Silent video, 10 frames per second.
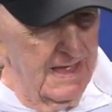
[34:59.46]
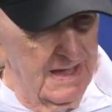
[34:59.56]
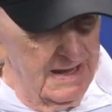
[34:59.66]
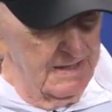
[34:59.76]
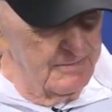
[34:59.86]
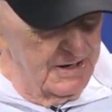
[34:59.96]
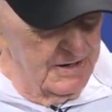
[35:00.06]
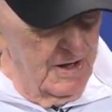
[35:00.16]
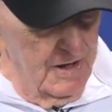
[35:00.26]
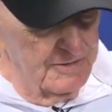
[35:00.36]
And they've done
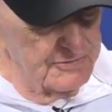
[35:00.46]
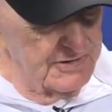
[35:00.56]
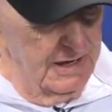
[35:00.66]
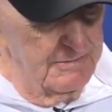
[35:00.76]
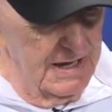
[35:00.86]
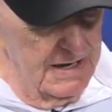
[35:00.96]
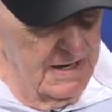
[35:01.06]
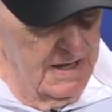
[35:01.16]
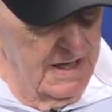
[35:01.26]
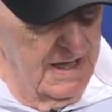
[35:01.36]
all cement.
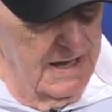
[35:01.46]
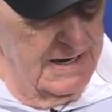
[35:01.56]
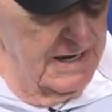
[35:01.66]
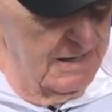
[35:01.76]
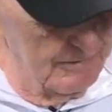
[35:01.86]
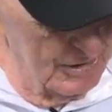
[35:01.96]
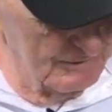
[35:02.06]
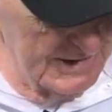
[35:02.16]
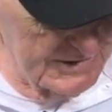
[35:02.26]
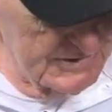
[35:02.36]
Then they built
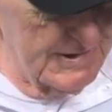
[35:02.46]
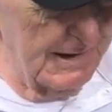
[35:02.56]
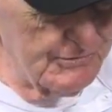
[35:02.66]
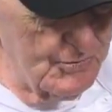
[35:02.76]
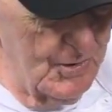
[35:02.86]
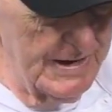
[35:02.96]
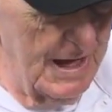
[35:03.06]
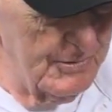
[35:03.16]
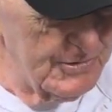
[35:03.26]
me steps going down